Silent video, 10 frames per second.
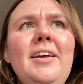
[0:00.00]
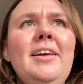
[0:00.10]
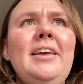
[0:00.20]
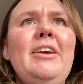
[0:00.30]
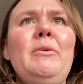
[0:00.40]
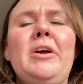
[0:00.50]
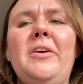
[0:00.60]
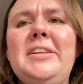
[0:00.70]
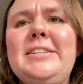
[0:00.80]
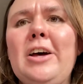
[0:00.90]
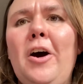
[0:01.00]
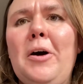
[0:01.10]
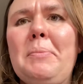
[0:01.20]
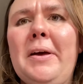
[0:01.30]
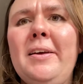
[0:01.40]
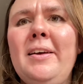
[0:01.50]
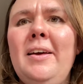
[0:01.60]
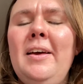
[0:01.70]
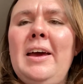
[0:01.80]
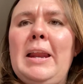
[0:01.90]
Here we go. This is Harbour,
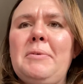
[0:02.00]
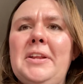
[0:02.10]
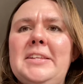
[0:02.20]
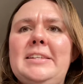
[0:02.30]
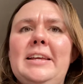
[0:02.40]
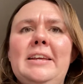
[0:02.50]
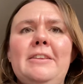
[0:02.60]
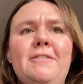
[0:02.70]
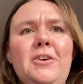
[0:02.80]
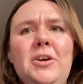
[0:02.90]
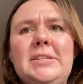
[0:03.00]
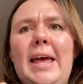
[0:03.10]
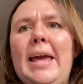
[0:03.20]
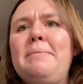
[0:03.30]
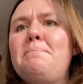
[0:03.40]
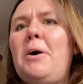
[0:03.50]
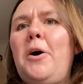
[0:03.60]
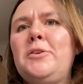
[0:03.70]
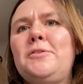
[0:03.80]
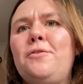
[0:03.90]
and I'm going to sing the first 8
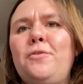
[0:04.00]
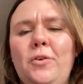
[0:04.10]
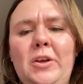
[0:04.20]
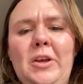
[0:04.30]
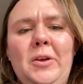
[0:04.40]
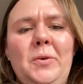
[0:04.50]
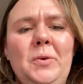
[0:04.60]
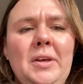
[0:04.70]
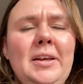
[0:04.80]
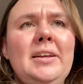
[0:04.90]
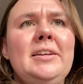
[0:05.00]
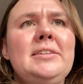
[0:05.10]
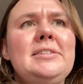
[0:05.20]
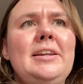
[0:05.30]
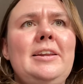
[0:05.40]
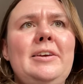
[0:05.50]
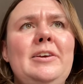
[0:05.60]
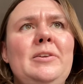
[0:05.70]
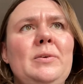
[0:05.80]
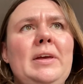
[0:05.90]
bars for you to
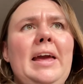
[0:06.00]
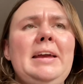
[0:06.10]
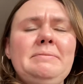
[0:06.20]
learn, okay?